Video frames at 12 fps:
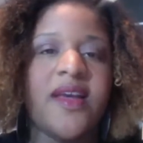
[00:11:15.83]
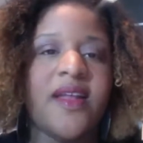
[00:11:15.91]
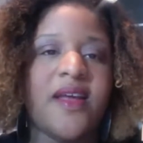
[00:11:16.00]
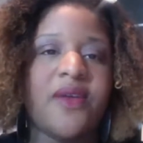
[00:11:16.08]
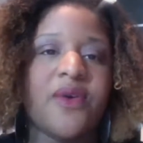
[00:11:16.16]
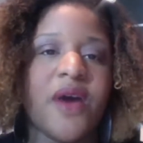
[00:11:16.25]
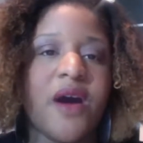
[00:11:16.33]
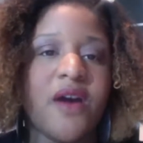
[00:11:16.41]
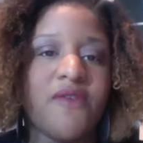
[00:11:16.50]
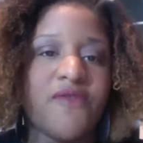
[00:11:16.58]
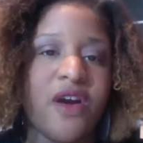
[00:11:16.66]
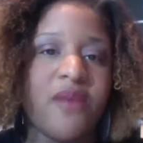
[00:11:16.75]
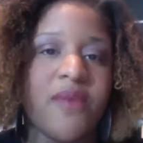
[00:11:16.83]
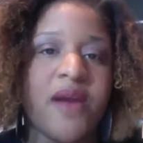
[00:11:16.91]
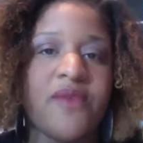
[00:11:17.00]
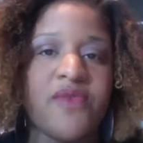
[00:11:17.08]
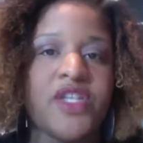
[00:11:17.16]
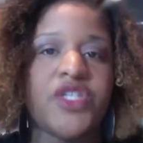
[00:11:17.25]
And I don't know how far my
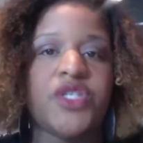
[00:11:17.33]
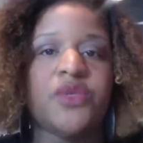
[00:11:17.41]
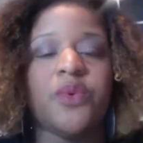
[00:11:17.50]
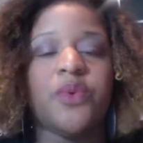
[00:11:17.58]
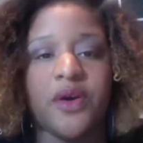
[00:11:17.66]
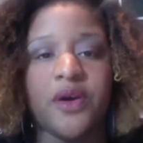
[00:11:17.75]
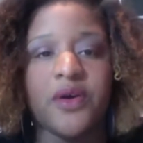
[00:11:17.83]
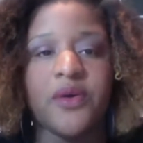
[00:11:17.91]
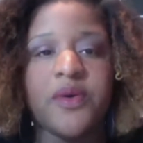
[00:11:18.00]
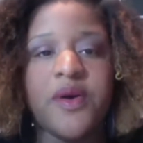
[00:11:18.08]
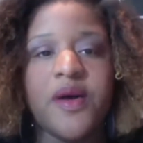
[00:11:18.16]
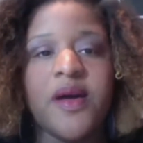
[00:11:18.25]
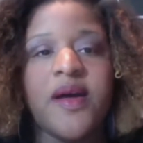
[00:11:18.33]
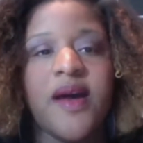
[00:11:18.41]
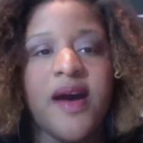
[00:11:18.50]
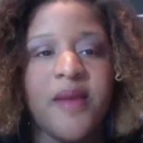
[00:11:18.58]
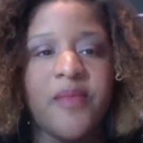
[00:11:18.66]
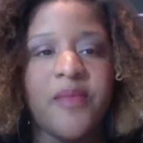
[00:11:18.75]
reach will go,
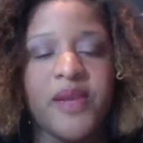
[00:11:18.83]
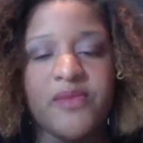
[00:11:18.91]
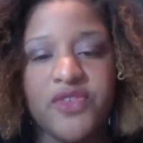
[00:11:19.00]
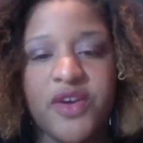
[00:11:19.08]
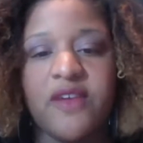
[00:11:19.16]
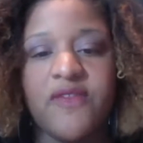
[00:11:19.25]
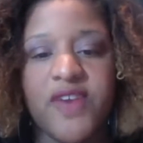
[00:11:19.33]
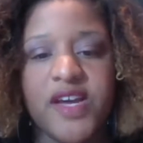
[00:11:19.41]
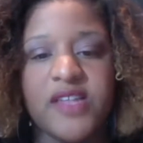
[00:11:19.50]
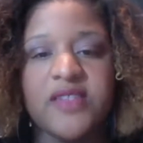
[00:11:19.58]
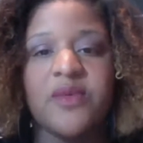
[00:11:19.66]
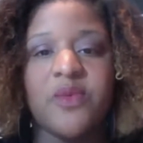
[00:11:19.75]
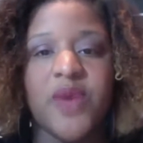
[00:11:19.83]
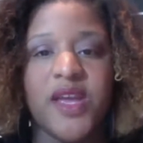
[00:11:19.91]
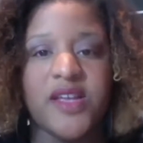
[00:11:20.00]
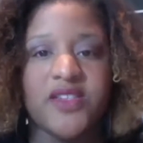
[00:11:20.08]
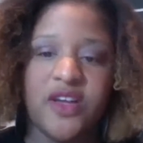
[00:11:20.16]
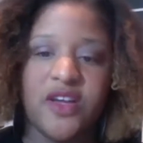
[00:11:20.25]
but I'm trying to find some
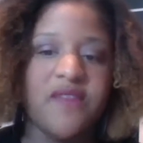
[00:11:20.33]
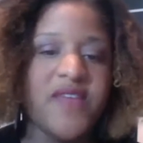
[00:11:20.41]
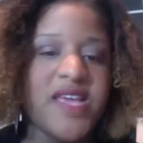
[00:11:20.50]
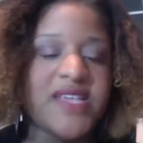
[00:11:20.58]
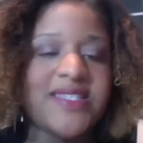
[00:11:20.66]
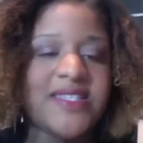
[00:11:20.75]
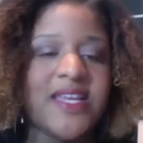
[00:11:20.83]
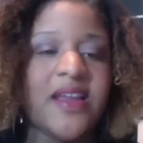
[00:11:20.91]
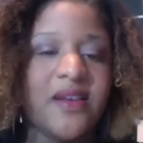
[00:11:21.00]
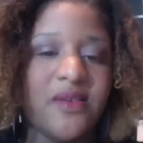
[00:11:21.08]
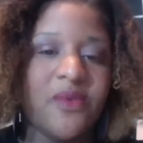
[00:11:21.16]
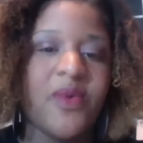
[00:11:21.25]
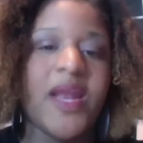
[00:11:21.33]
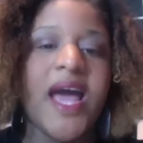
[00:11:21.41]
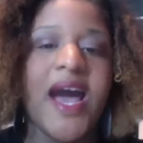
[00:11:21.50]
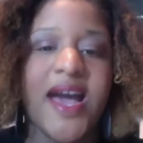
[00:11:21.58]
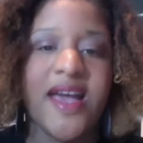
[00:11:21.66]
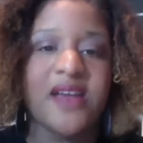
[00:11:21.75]
ways to kind of extend what
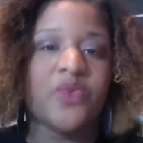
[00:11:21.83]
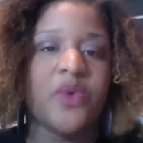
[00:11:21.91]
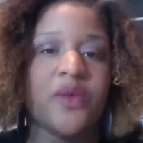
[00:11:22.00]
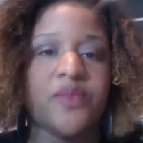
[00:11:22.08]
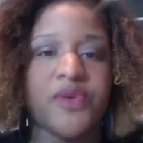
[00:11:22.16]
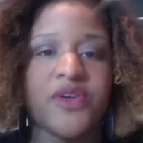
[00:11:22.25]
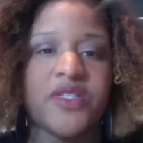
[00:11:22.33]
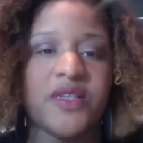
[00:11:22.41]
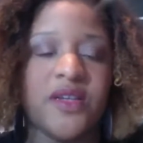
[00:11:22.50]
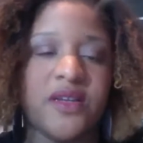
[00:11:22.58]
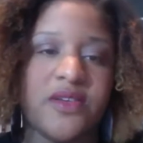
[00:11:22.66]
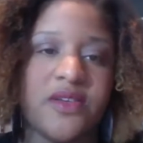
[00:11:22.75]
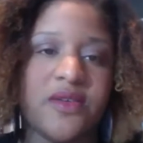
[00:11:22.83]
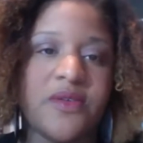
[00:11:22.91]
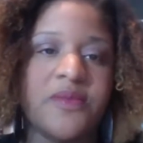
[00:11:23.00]
I as one person can do